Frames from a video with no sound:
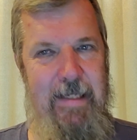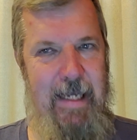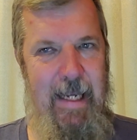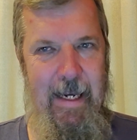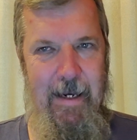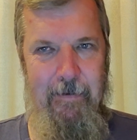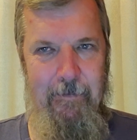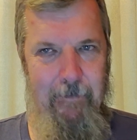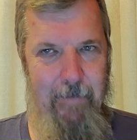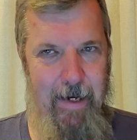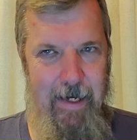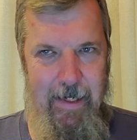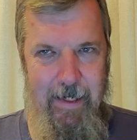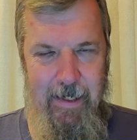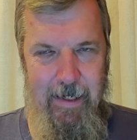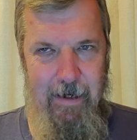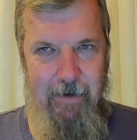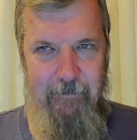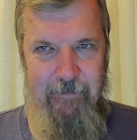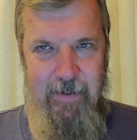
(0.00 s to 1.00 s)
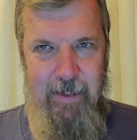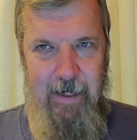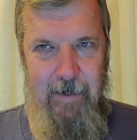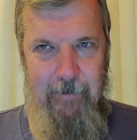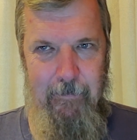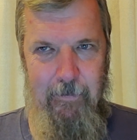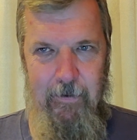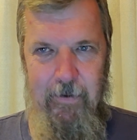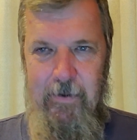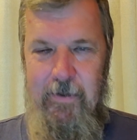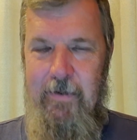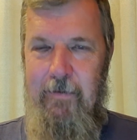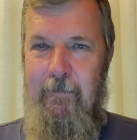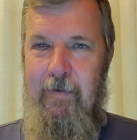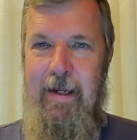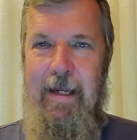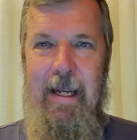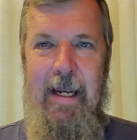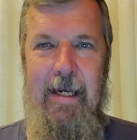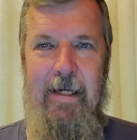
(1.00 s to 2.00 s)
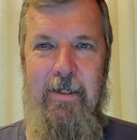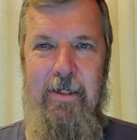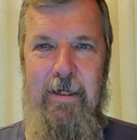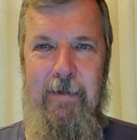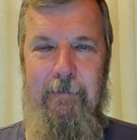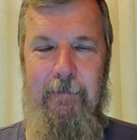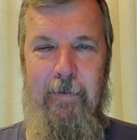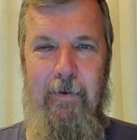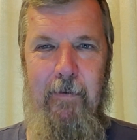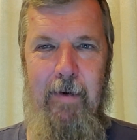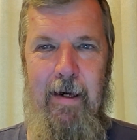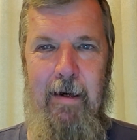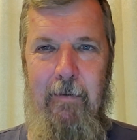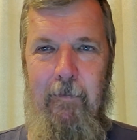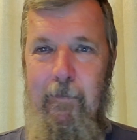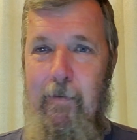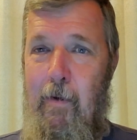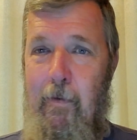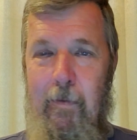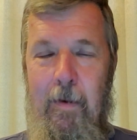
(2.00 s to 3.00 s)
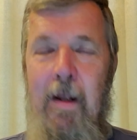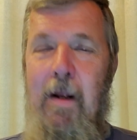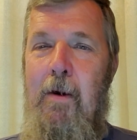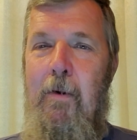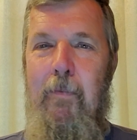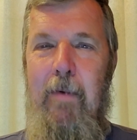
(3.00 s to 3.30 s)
can't make enough diapers and we can't ship them around, well,